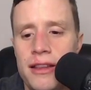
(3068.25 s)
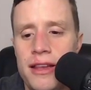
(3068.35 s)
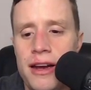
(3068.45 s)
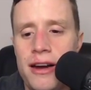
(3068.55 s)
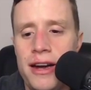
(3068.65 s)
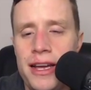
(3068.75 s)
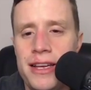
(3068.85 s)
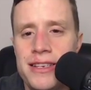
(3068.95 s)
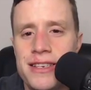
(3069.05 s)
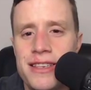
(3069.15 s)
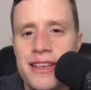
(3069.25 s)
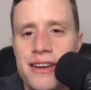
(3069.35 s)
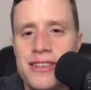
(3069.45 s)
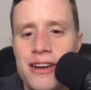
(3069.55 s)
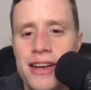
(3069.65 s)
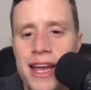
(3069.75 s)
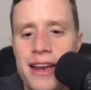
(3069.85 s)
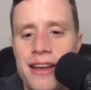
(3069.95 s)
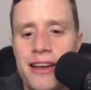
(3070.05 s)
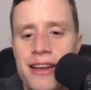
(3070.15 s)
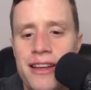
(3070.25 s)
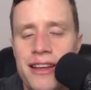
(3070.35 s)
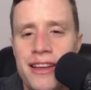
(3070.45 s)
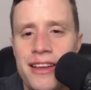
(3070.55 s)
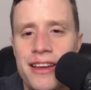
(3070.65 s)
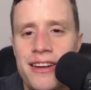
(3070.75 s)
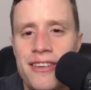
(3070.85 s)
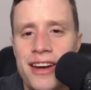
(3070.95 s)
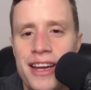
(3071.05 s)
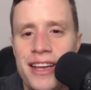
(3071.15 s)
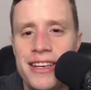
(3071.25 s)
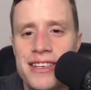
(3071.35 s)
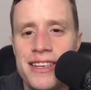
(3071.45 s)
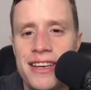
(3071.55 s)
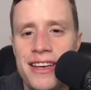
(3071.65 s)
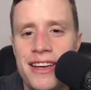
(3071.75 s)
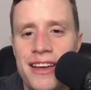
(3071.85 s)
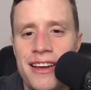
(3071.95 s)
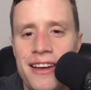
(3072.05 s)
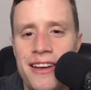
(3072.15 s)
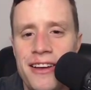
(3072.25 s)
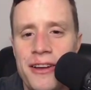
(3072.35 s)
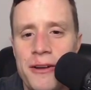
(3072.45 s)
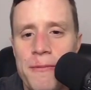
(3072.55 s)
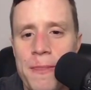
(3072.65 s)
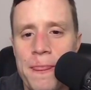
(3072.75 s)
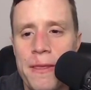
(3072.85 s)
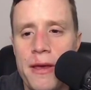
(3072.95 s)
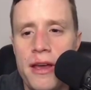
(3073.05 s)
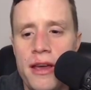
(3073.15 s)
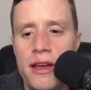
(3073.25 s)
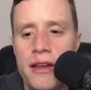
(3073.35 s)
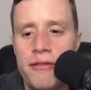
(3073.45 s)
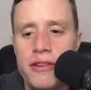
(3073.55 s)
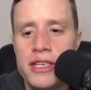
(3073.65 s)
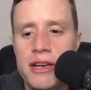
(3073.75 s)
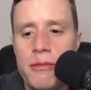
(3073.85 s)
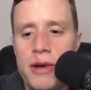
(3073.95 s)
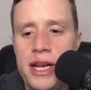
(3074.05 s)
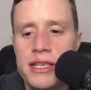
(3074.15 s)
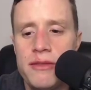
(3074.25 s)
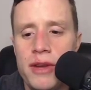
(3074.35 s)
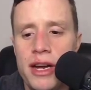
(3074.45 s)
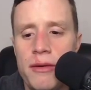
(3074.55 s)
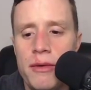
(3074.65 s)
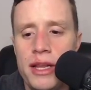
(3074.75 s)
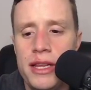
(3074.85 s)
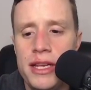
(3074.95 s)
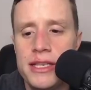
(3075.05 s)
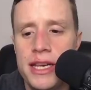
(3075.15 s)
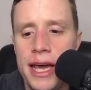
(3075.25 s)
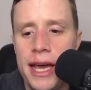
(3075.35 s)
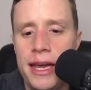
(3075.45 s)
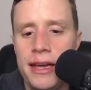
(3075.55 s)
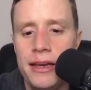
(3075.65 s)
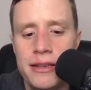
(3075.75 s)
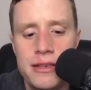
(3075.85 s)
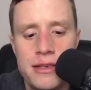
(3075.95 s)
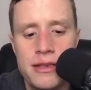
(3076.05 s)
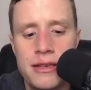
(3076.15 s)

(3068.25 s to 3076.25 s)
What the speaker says: There it is. There's our data. All right. For some reason, when I run this, it hangs.